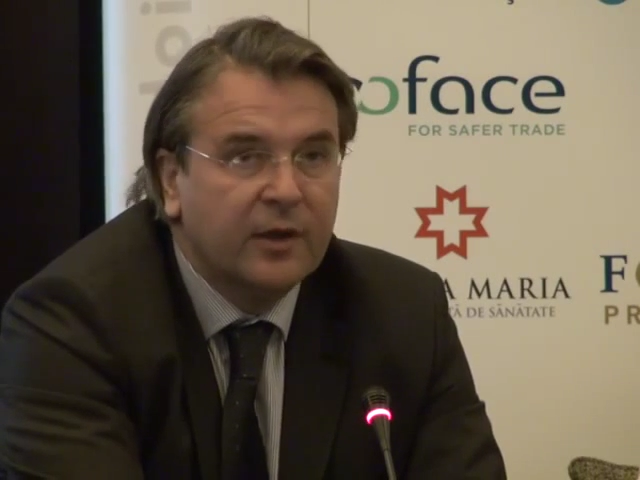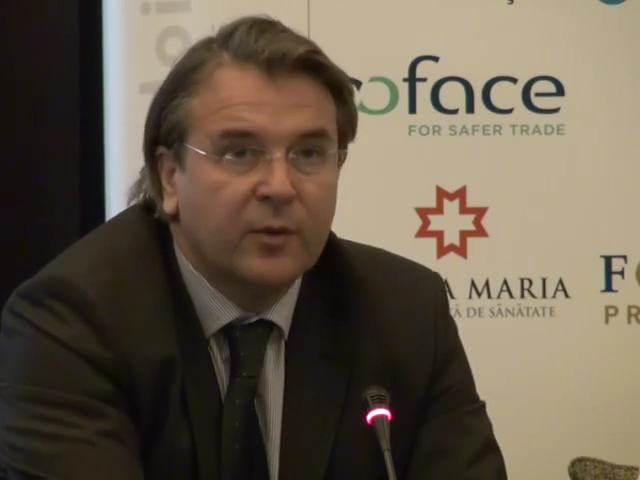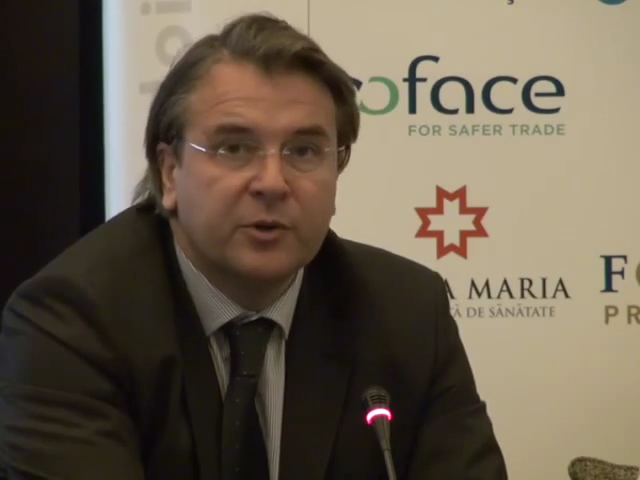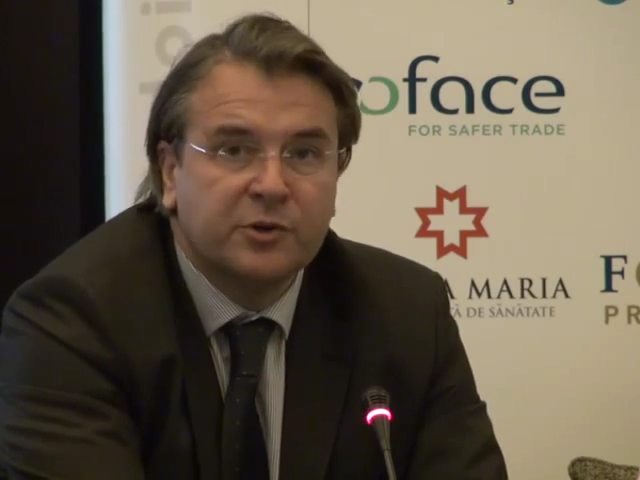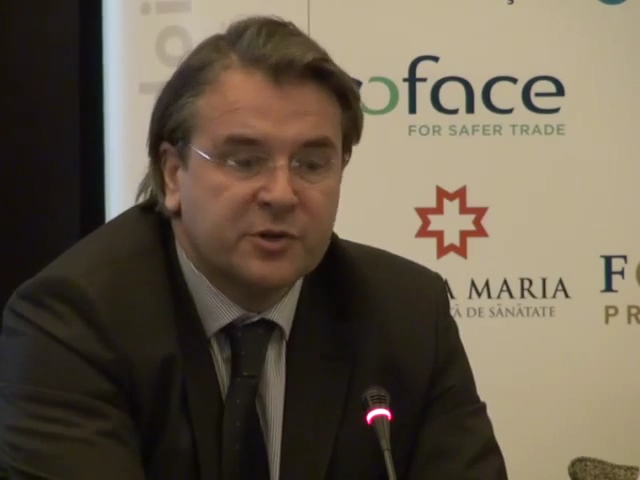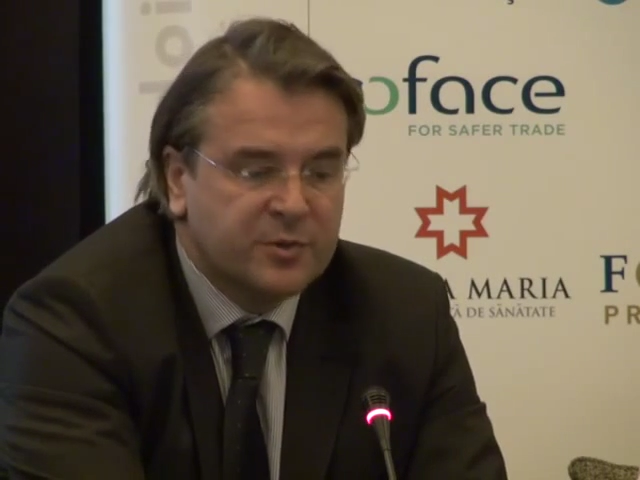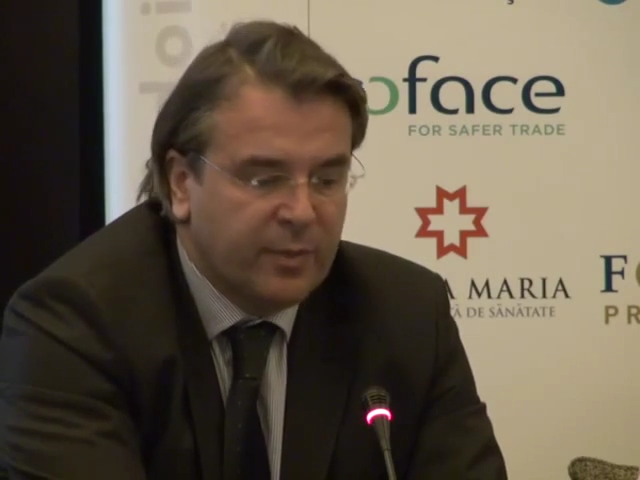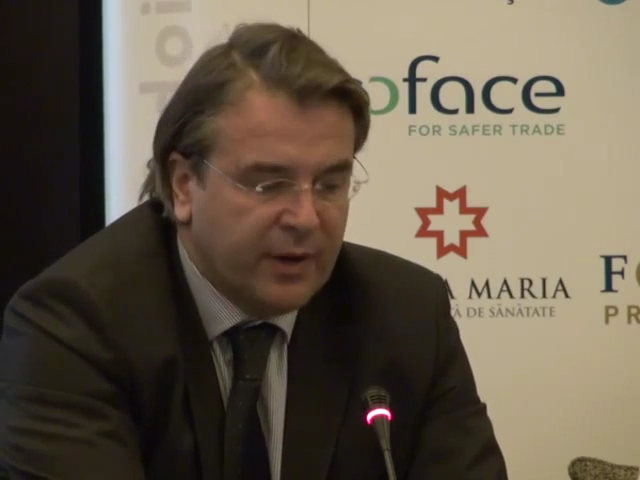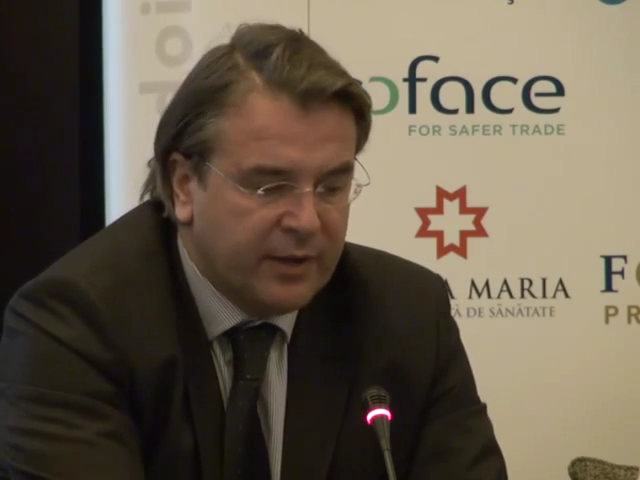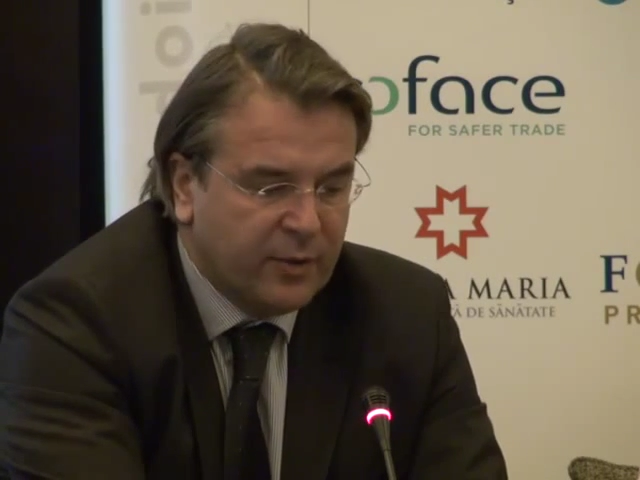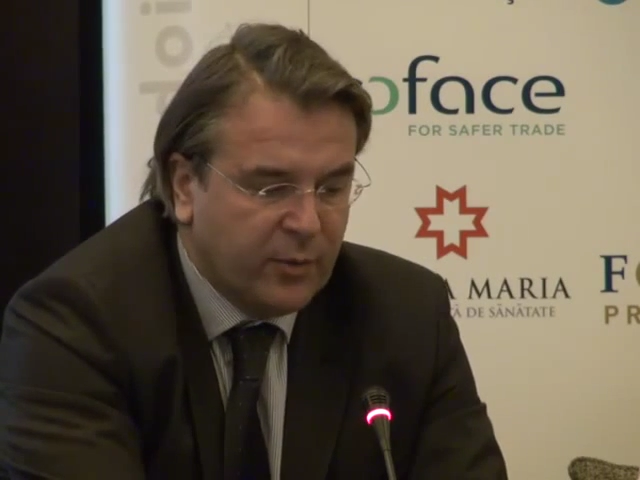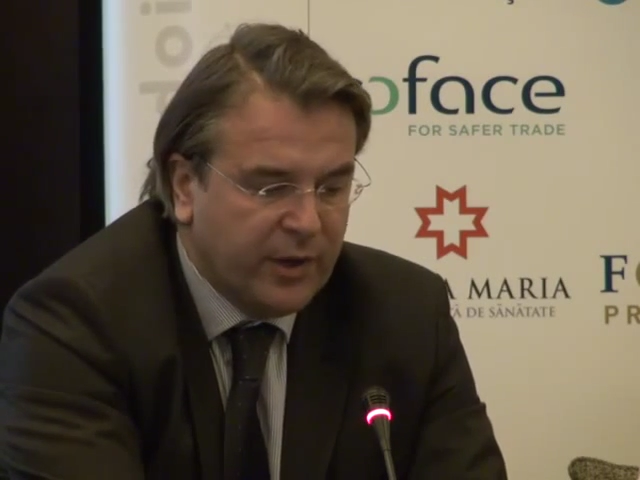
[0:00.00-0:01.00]
which is,
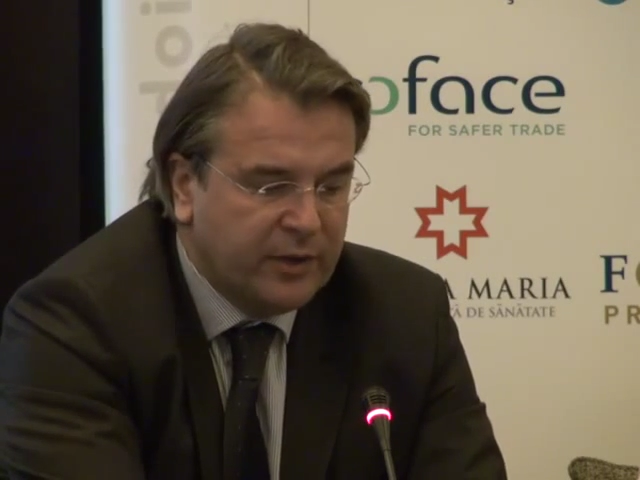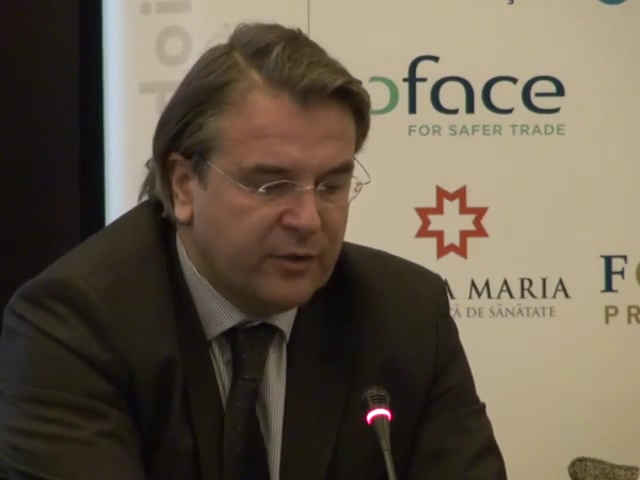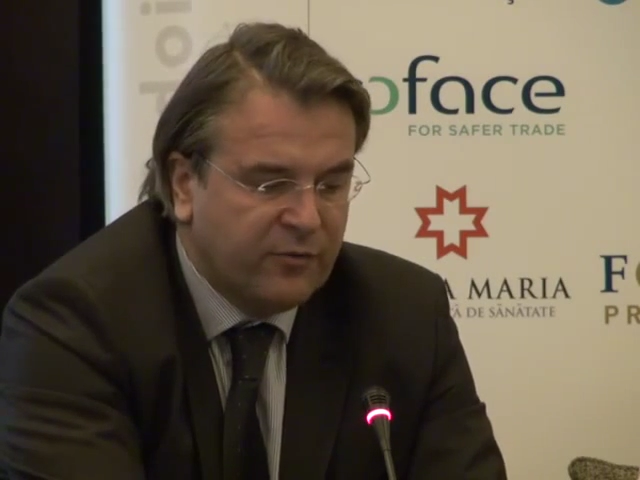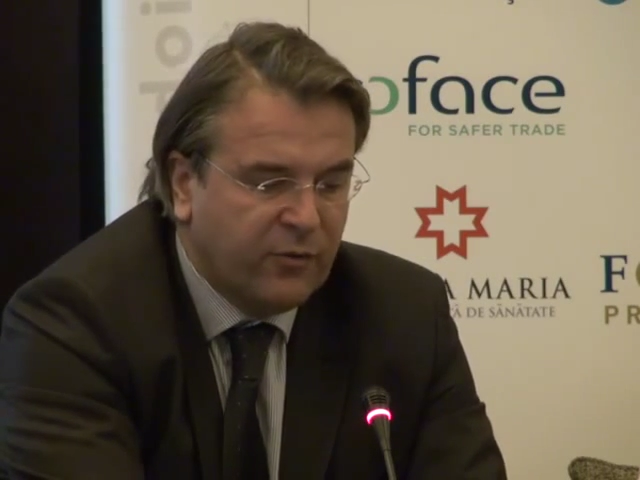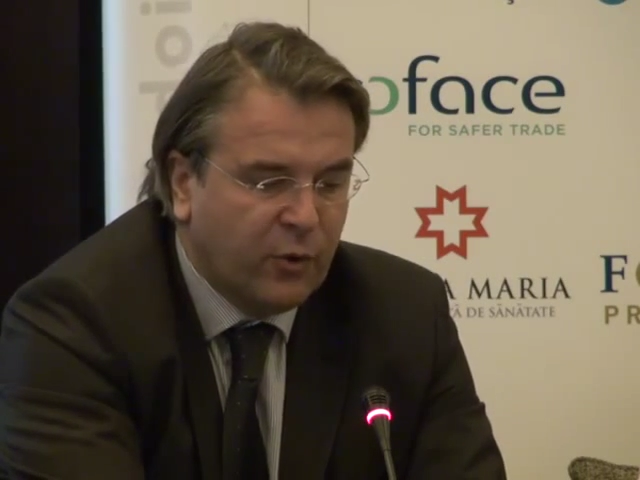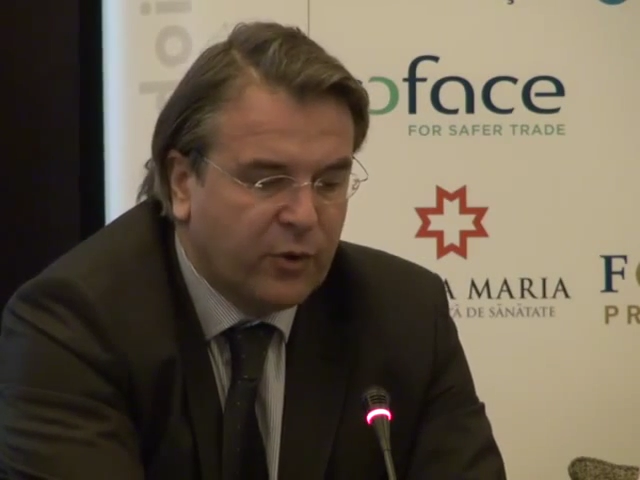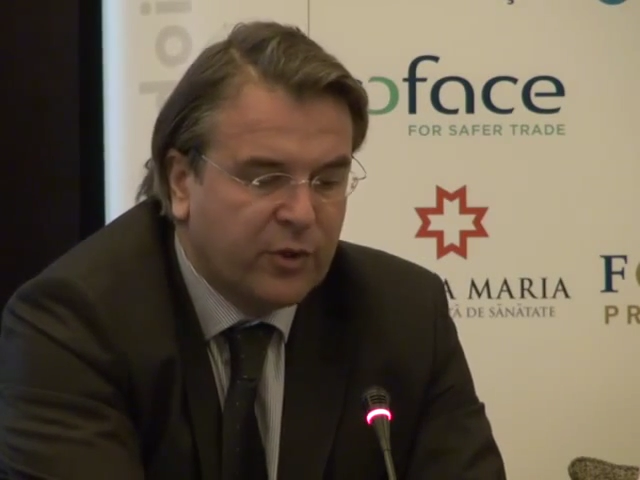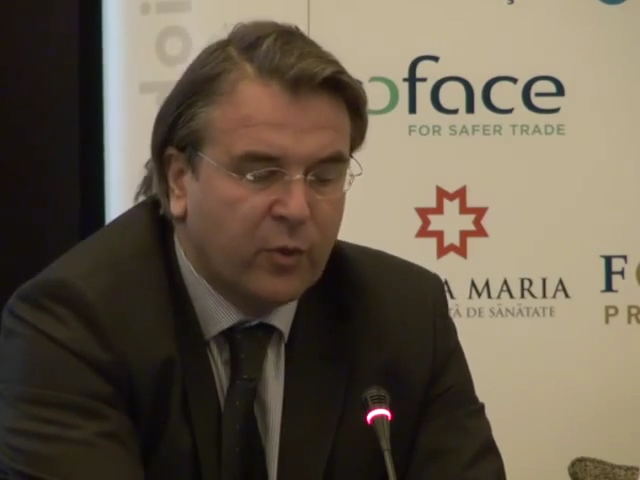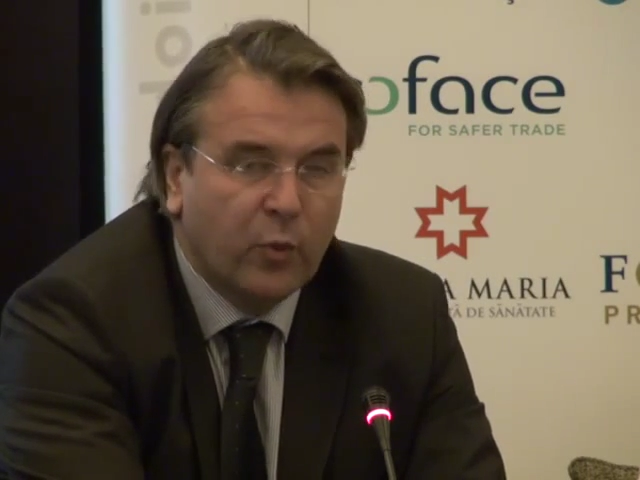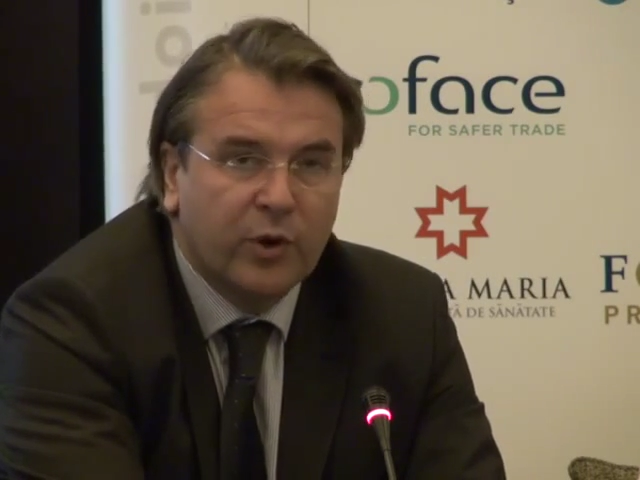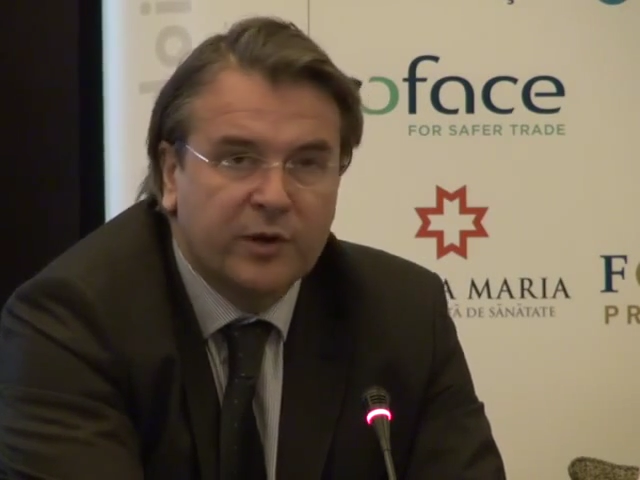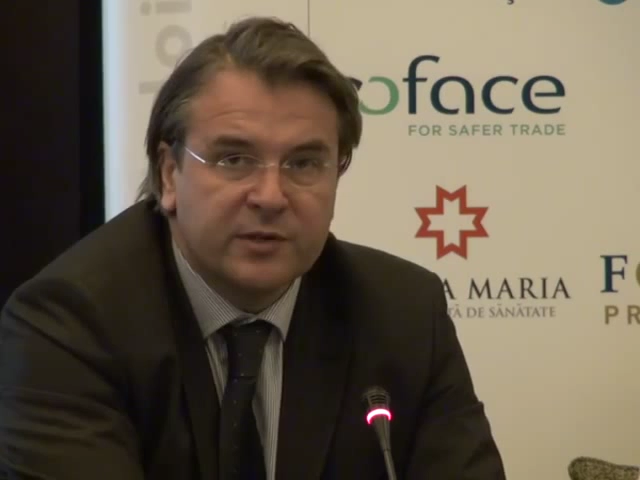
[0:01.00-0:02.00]
by the way, the fourth
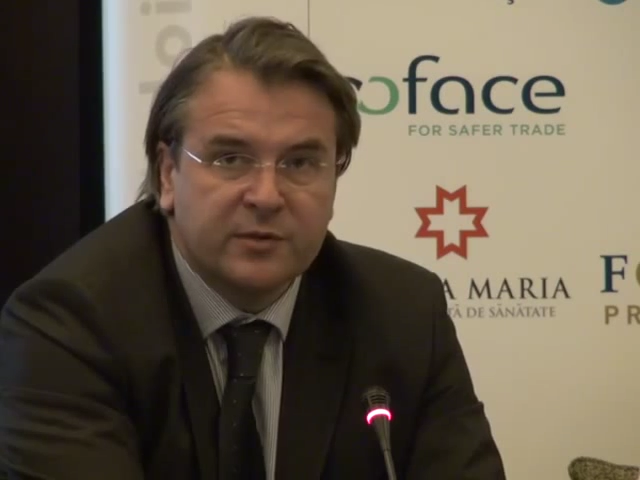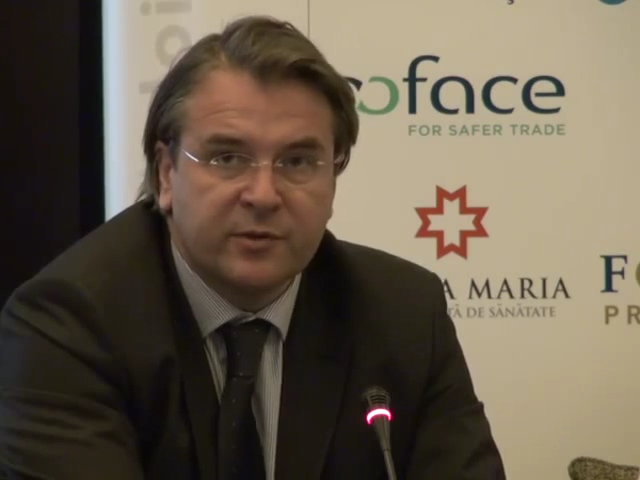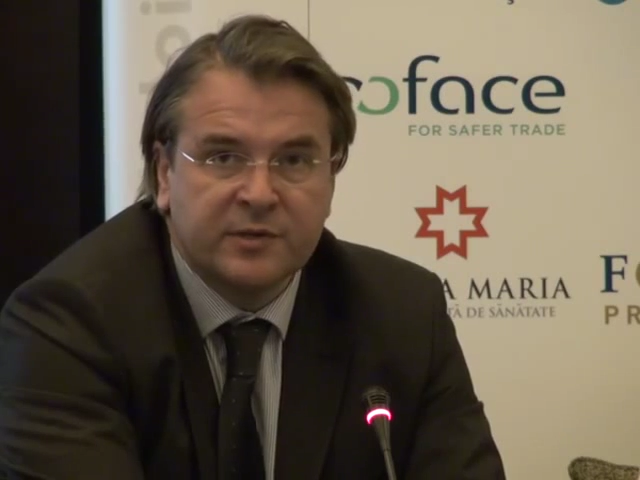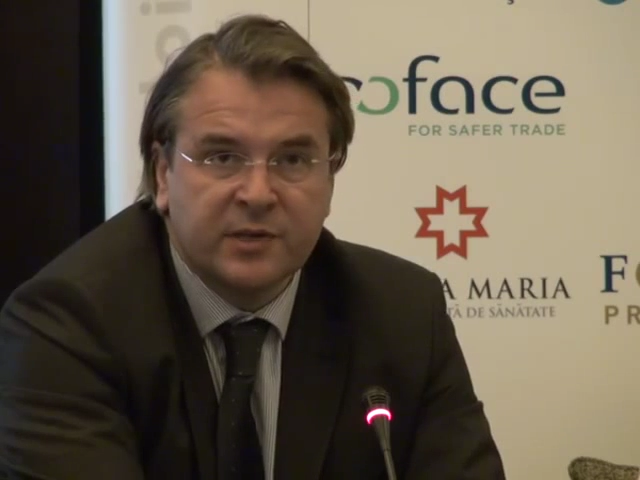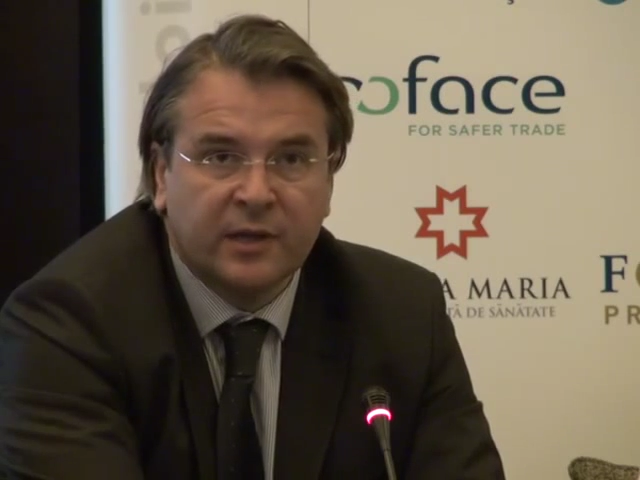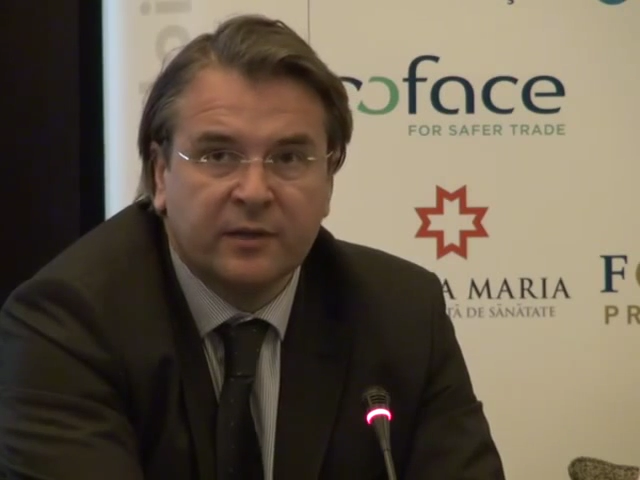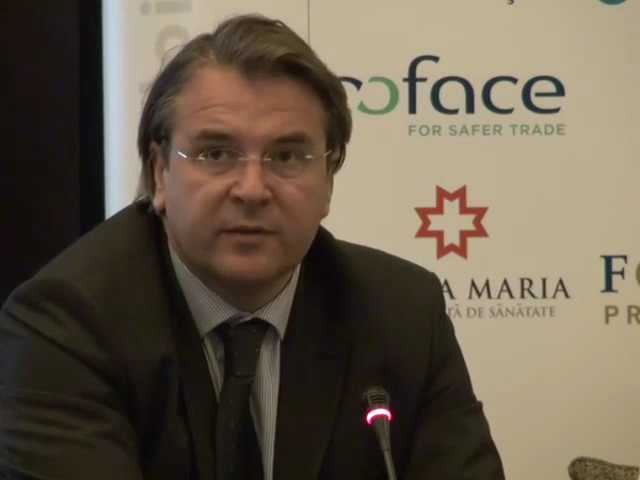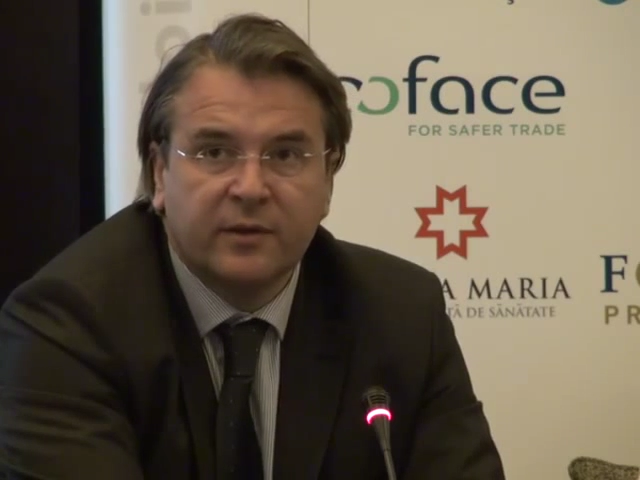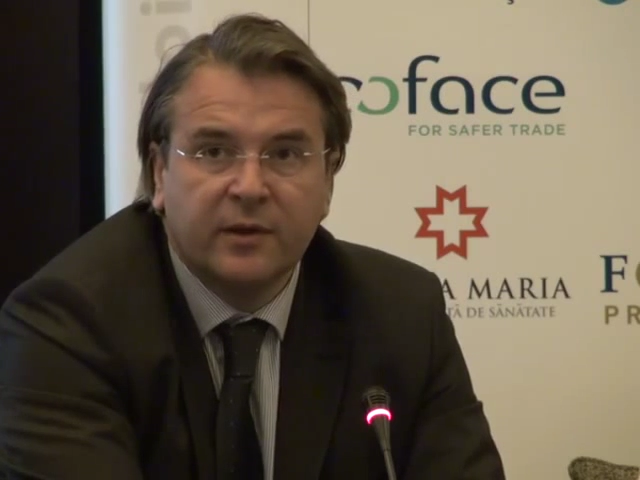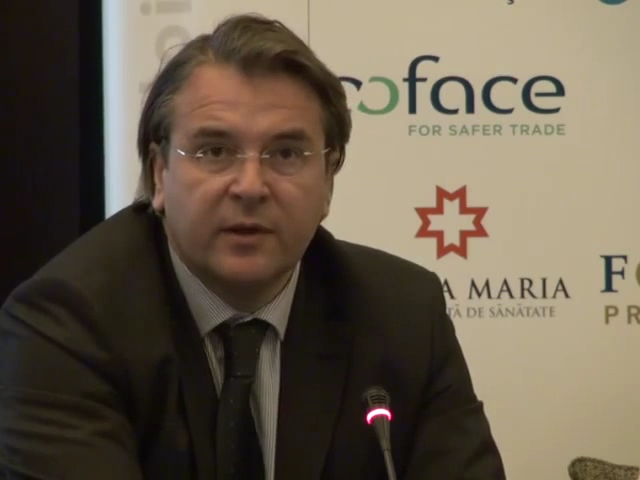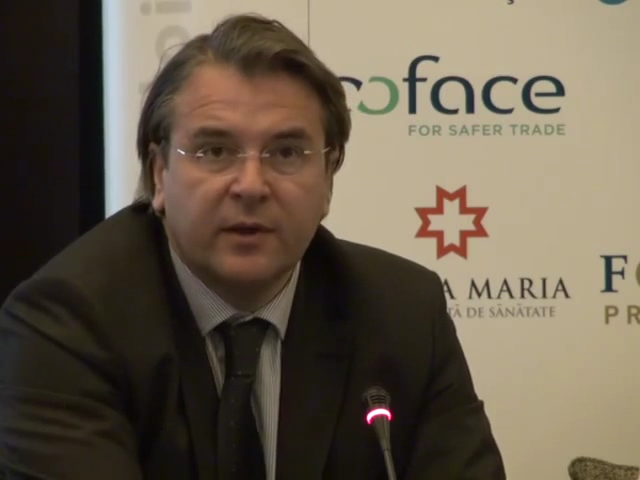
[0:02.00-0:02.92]
worst result